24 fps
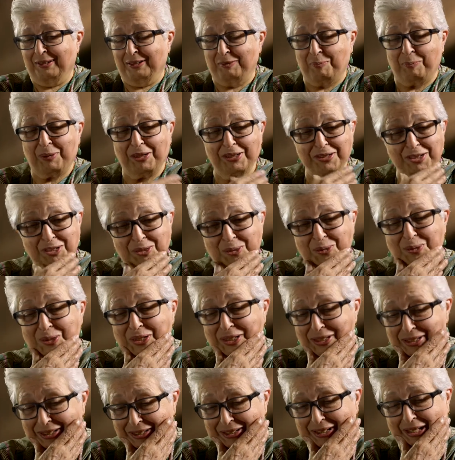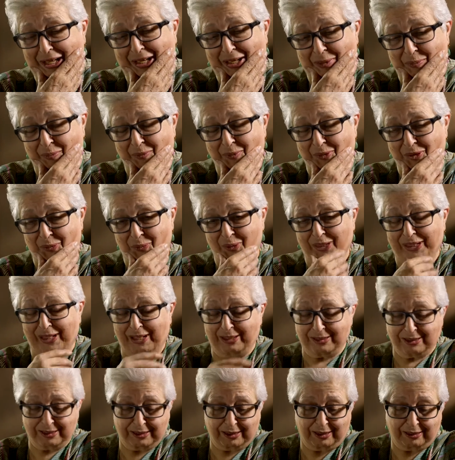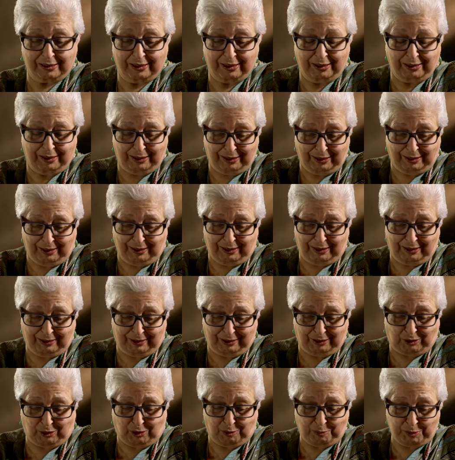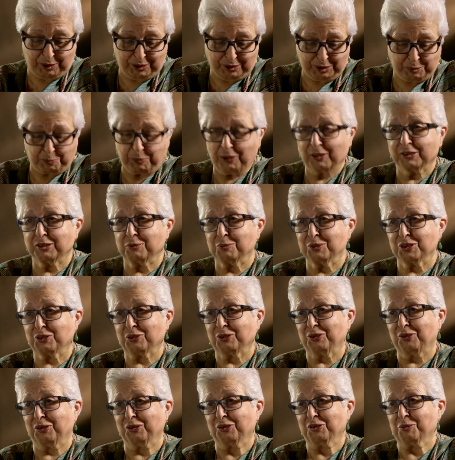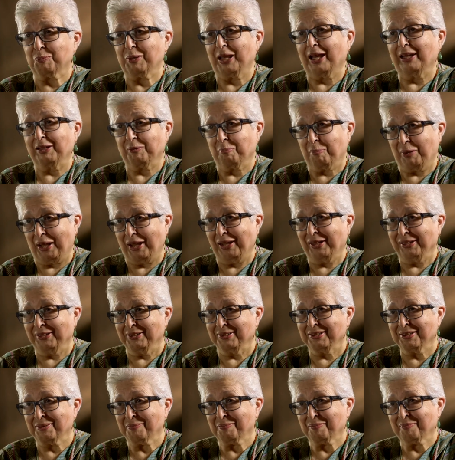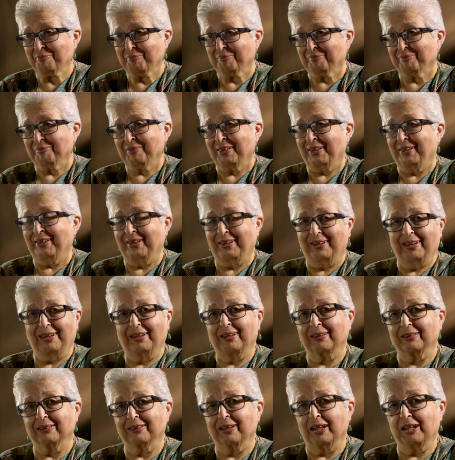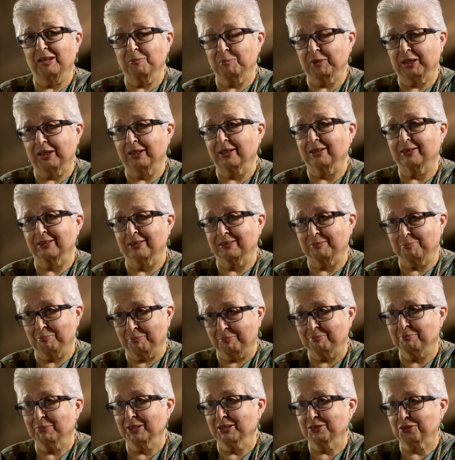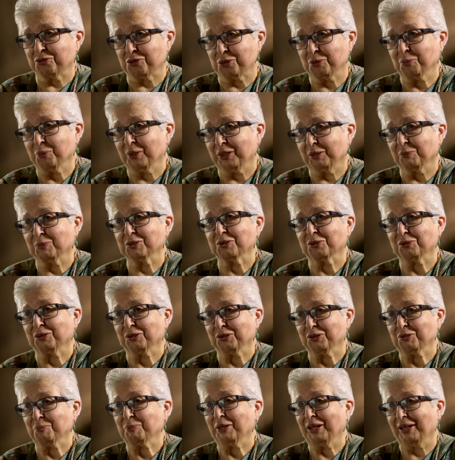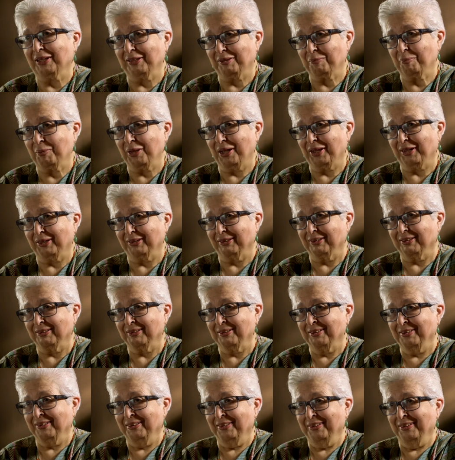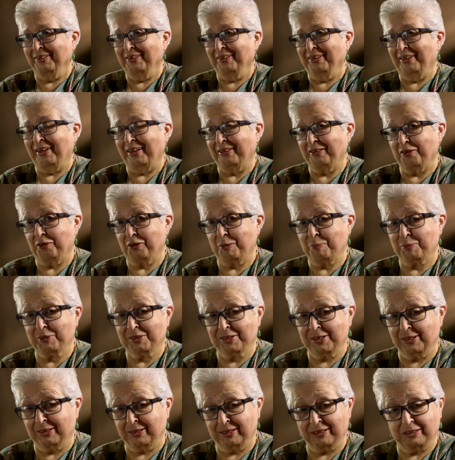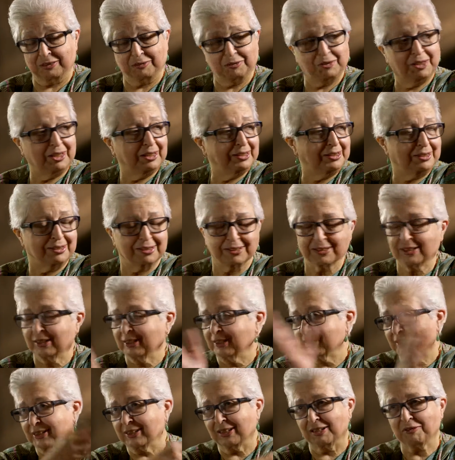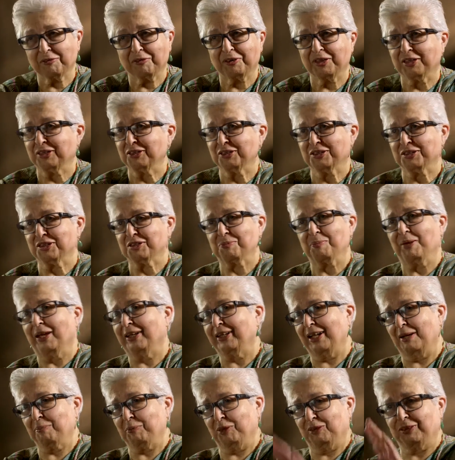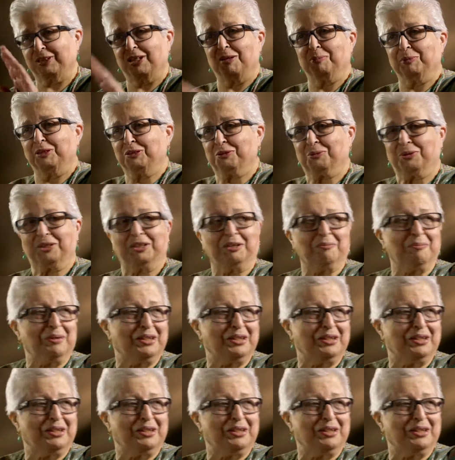The person who didn't come was when I said the Communist Party was going to be unbanned and MK, the military wing, was going to be unbanned. And the representative heard this, tell Frenish she's mad, I'm not coming to any